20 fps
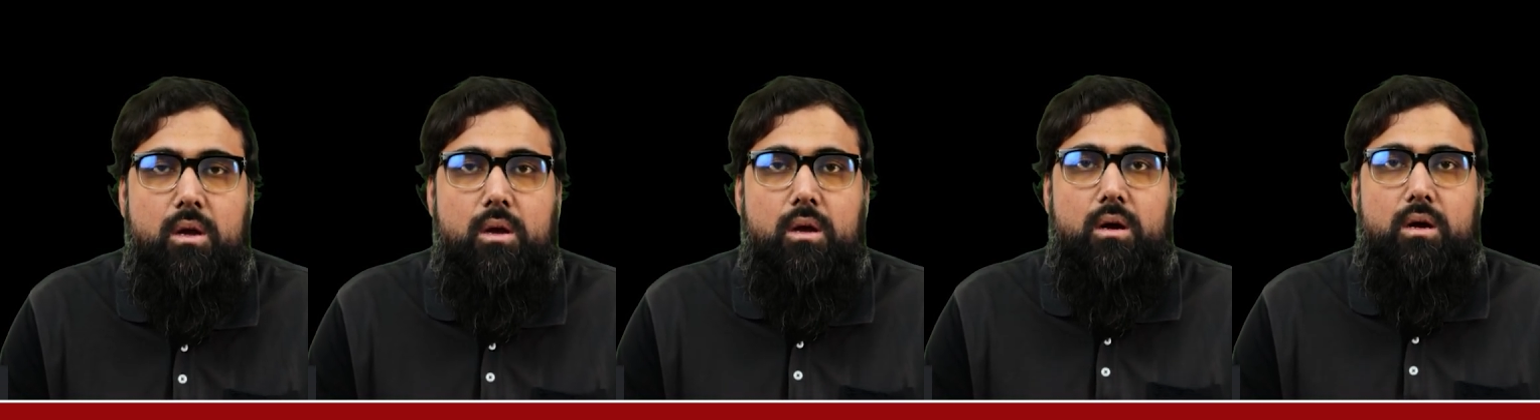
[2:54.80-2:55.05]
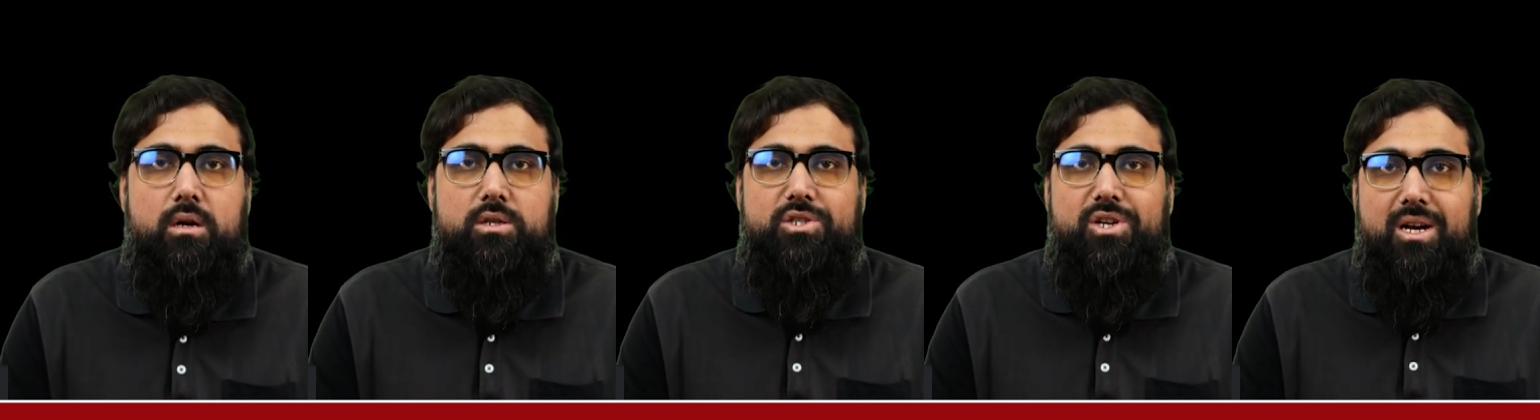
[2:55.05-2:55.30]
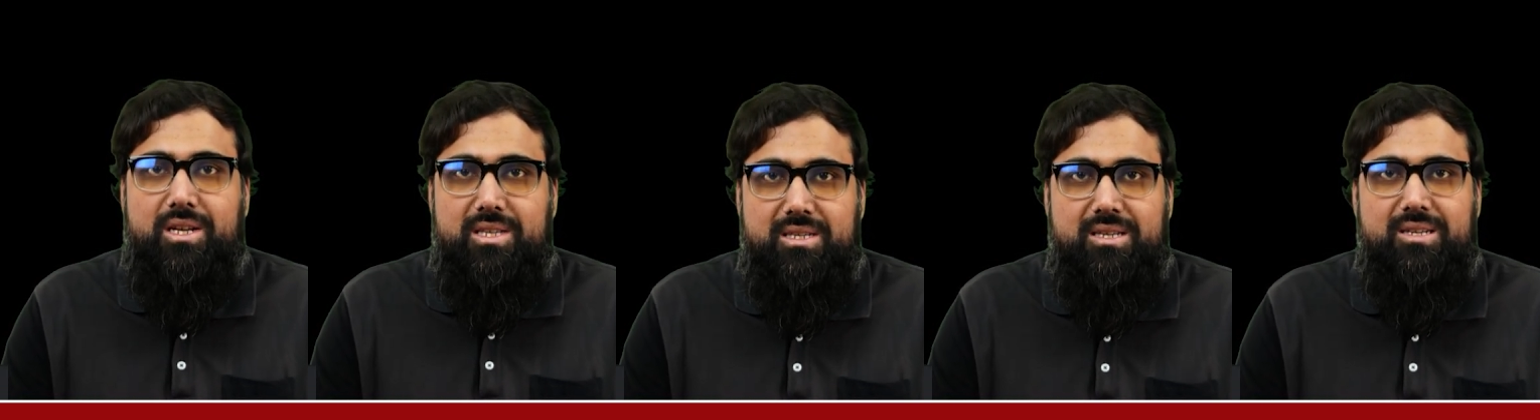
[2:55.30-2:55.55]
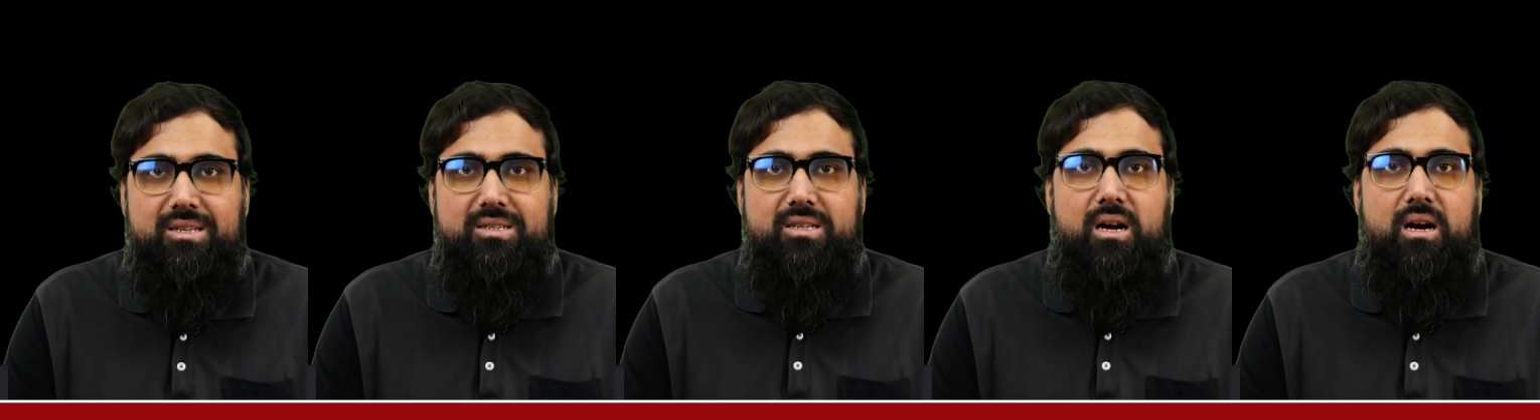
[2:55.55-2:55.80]

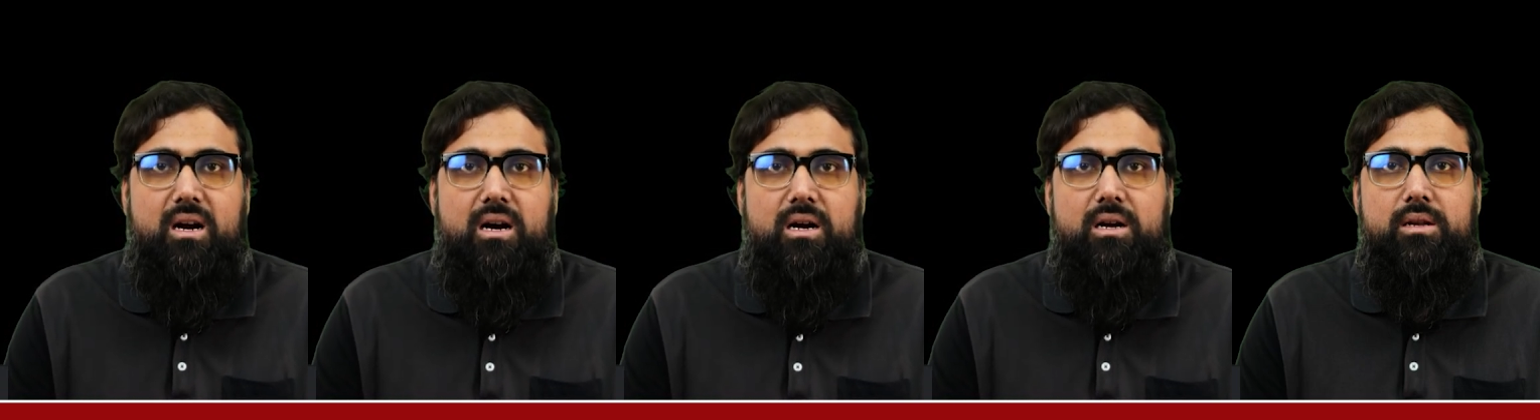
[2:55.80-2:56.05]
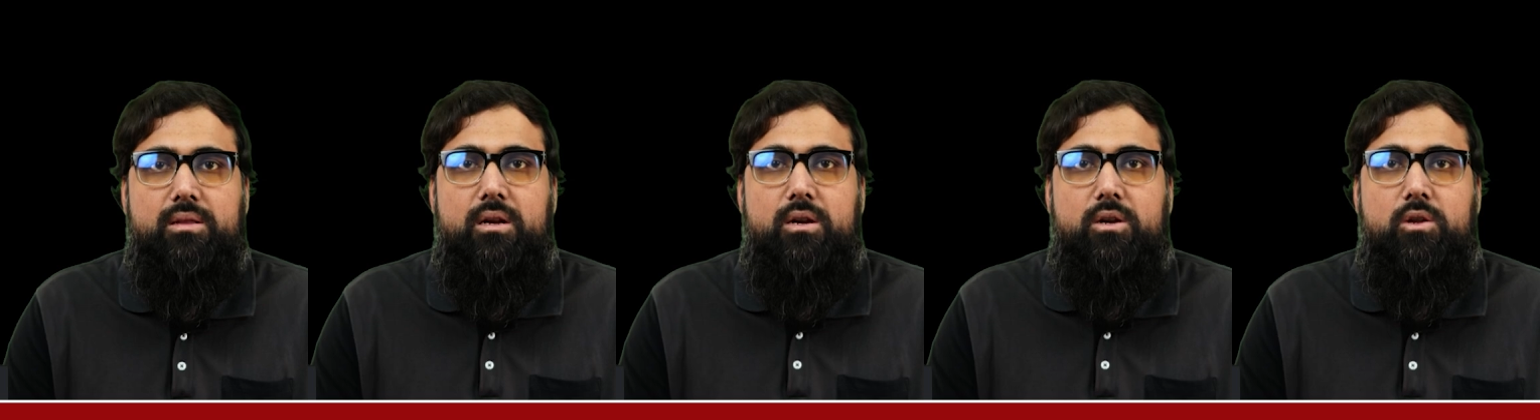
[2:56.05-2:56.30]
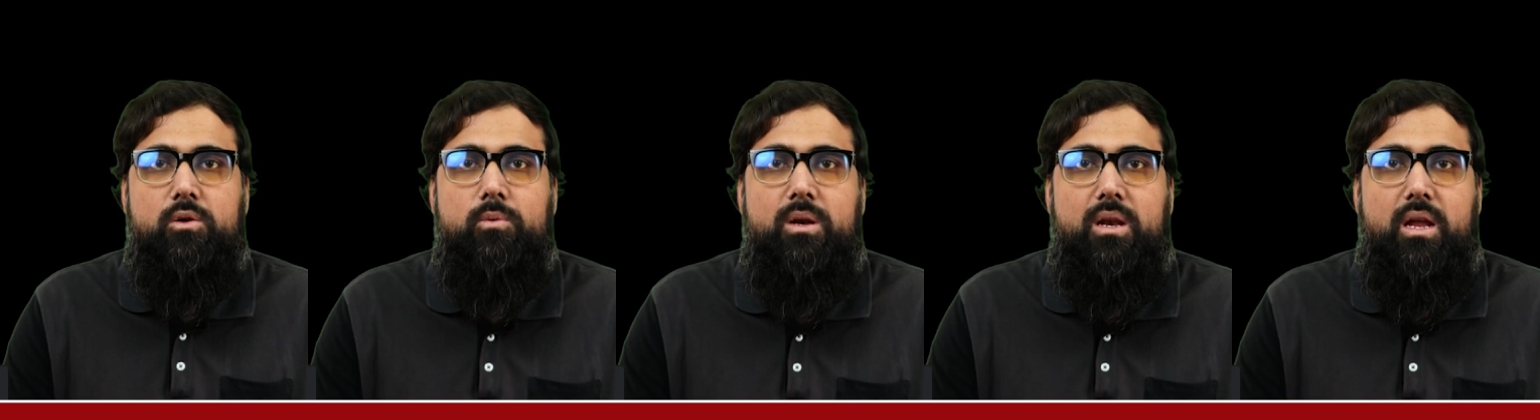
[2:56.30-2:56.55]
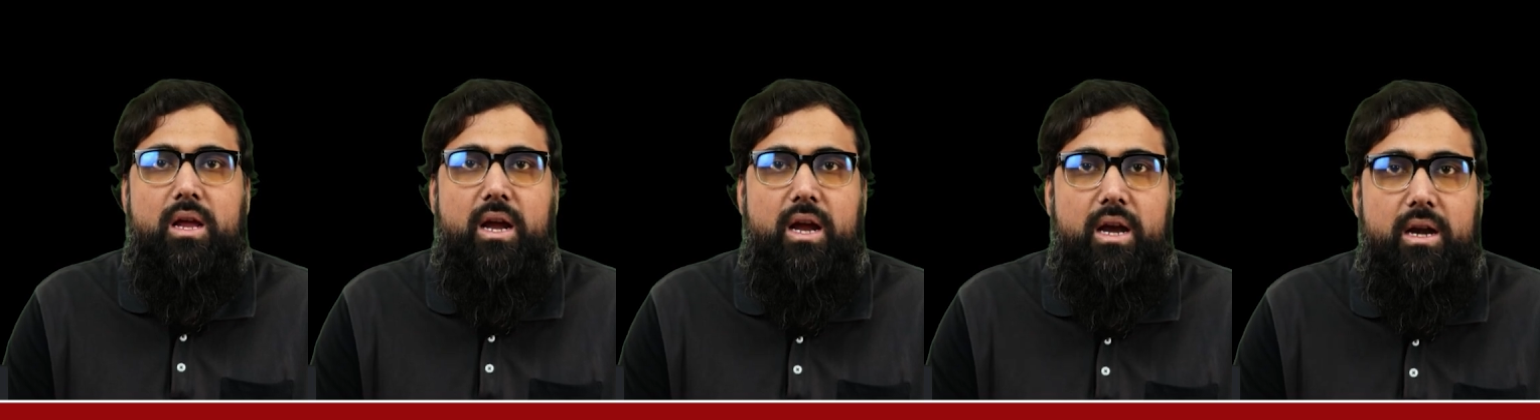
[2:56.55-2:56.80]
chances are that you will
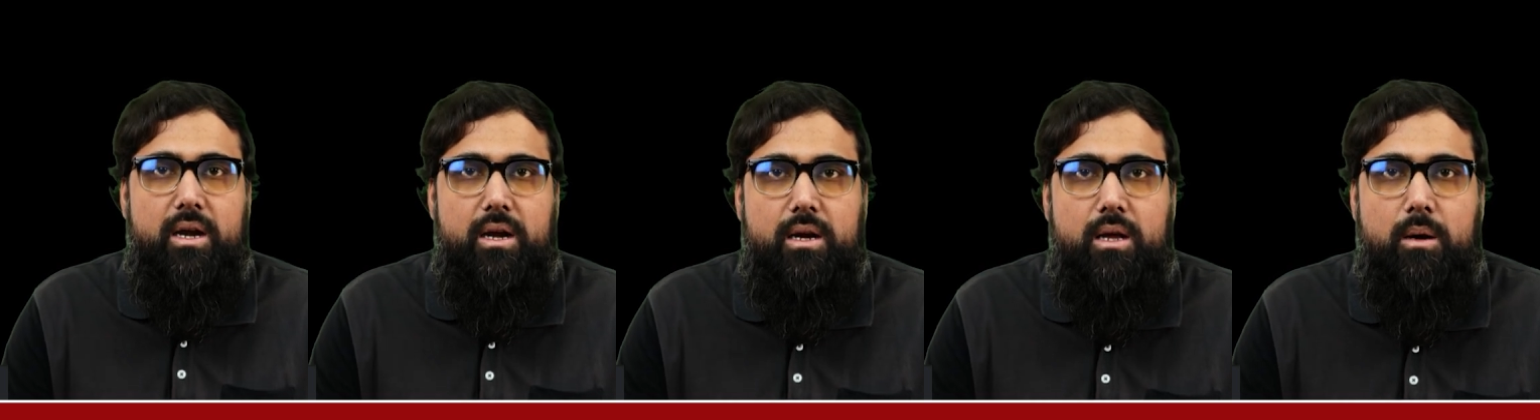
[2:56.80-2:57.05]
end